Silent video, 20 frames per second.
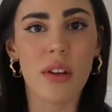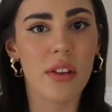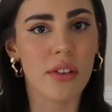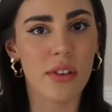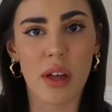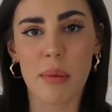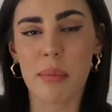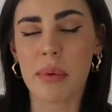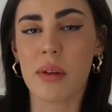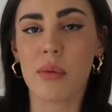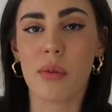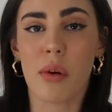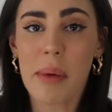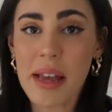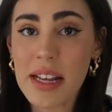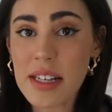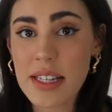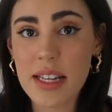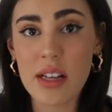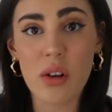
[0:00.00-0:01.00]
whether that be
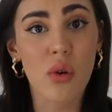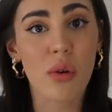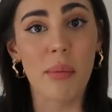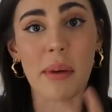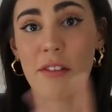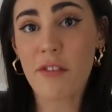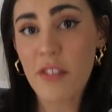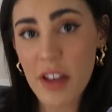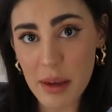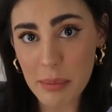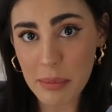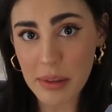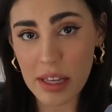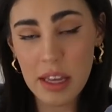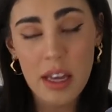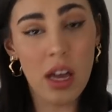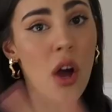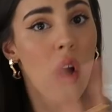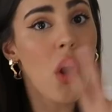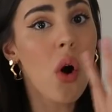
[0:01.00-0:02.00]
romantic or my
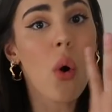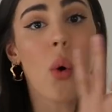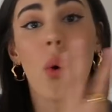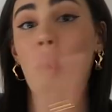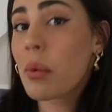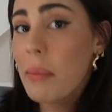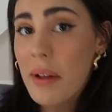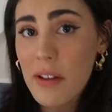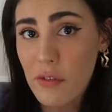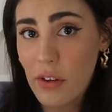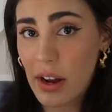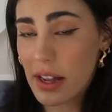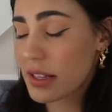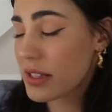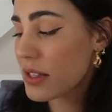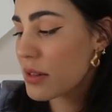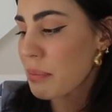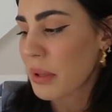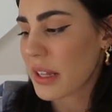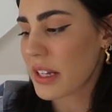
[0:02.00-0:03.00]
family or my
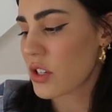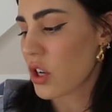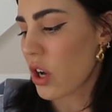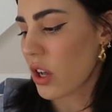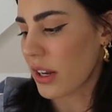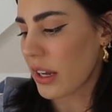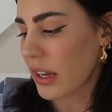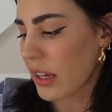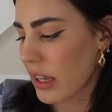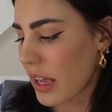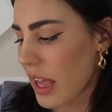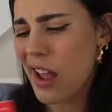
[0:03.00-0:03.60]
friends, platonic.